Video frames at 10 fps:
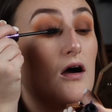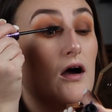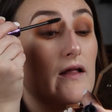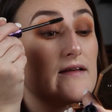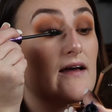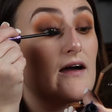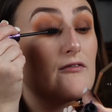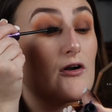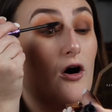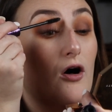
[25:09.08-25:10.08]
I like to have
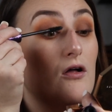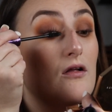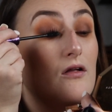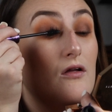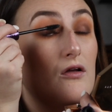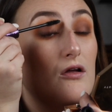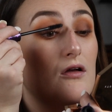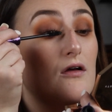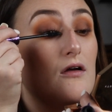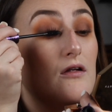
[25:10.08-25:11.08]
it all,
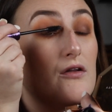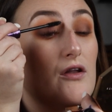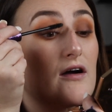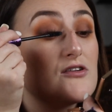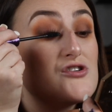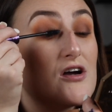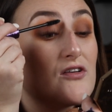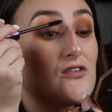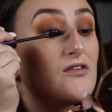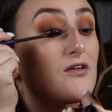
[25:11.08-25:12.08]
not
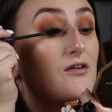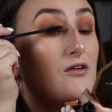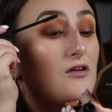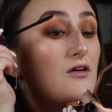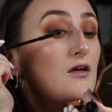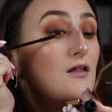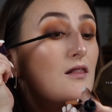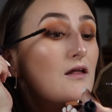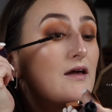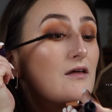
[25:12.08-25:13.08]
just
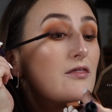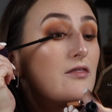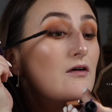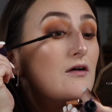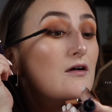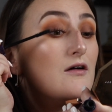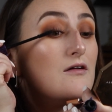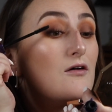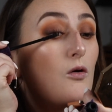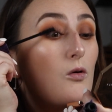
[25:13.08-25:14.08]
length
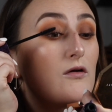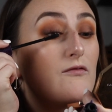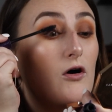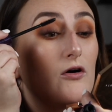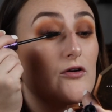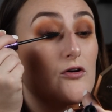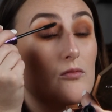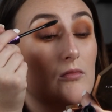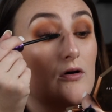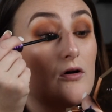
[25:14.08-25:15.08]
or volume.